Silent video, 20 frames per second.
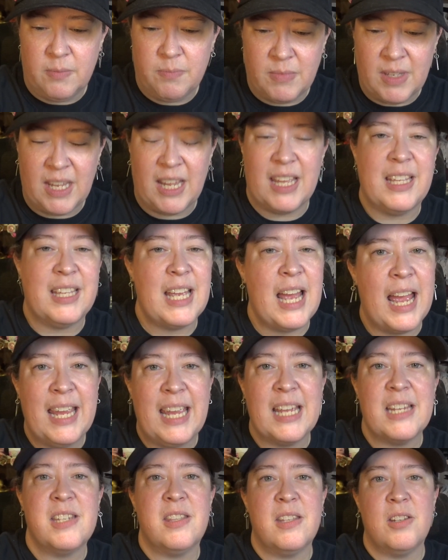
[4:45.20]
Yeah, I
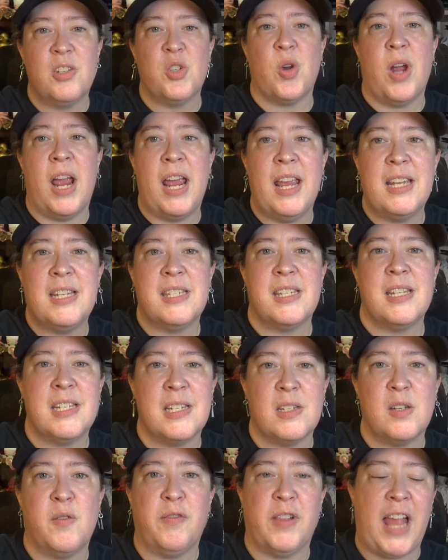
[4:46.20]
guess the tray isn't
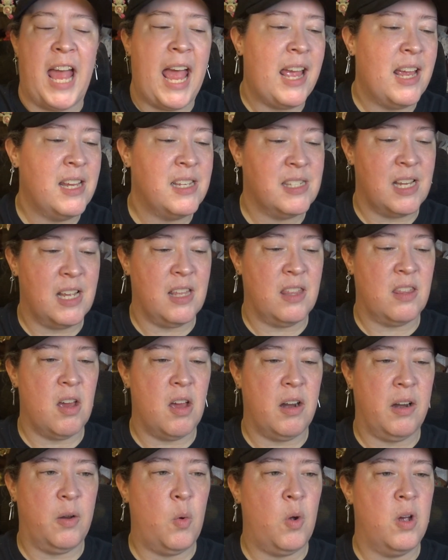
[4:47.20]
as flat as I
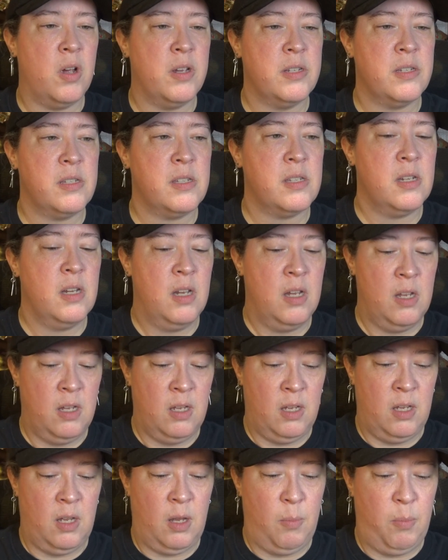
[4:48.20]
thought it was,
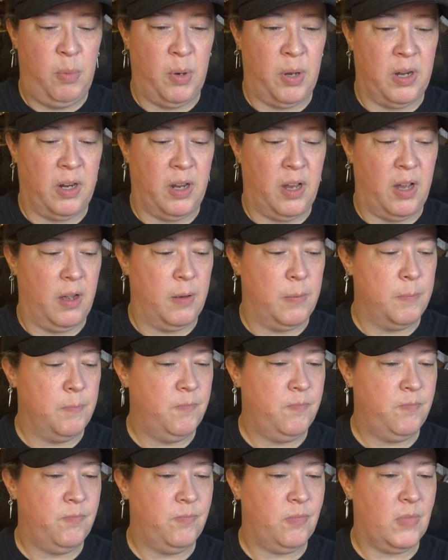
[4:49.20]
but
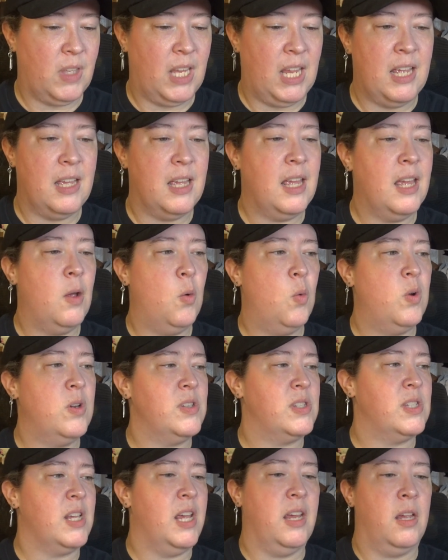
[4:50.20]
it
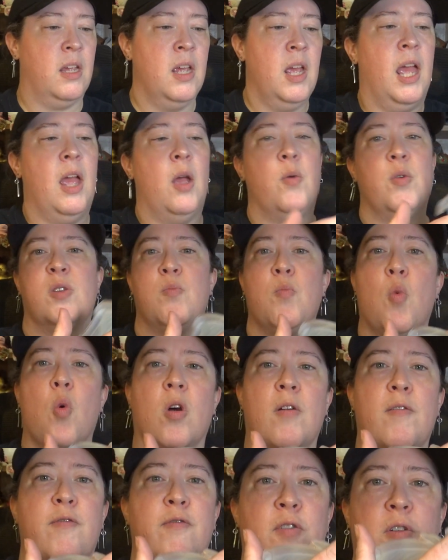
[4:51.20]
was
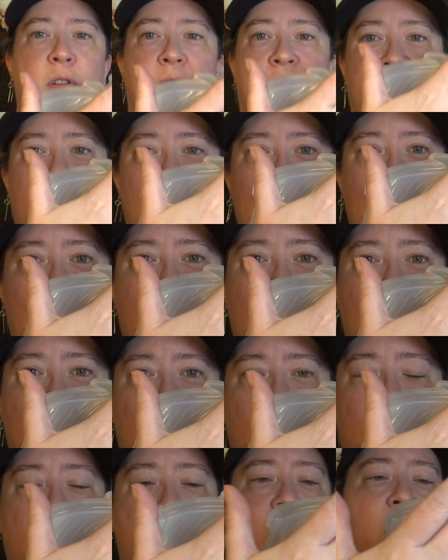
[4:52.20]
more full
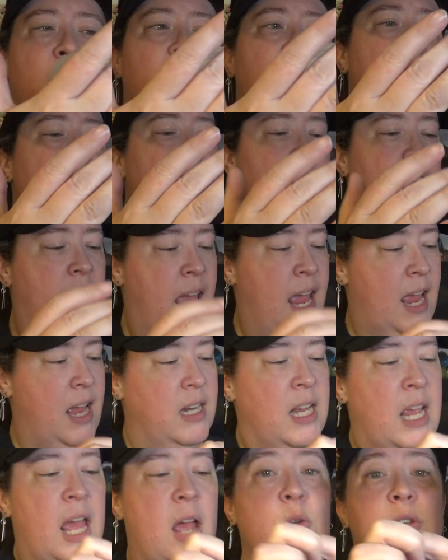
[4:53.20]
here,
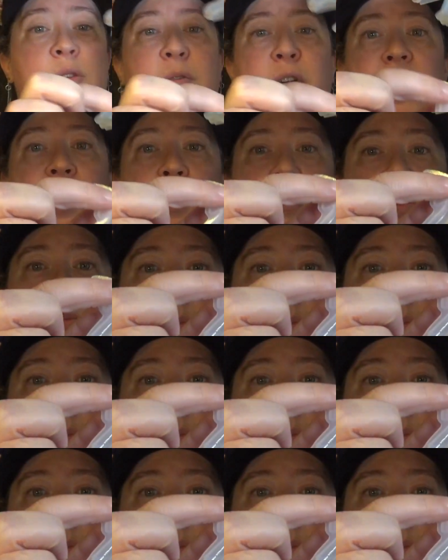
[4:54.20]
and it was funny, it was